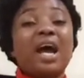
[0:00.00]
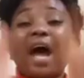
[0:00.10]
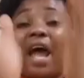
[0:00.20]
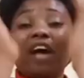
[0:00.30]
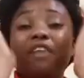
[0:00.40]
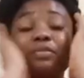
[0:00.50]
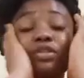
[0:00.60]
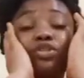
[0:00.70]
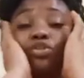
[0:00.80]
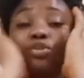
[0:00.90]
I have been
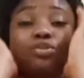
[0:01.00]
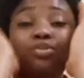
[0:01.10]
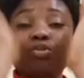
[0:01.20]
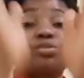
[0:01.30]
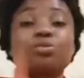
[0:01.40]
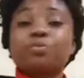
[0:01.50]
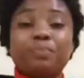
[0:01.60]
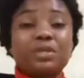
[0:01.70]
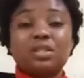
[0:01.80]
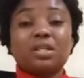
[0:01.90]
so
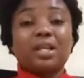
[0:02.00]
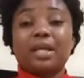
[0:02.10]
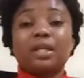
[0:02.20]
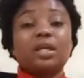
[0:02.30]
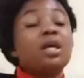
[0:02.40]
busy, like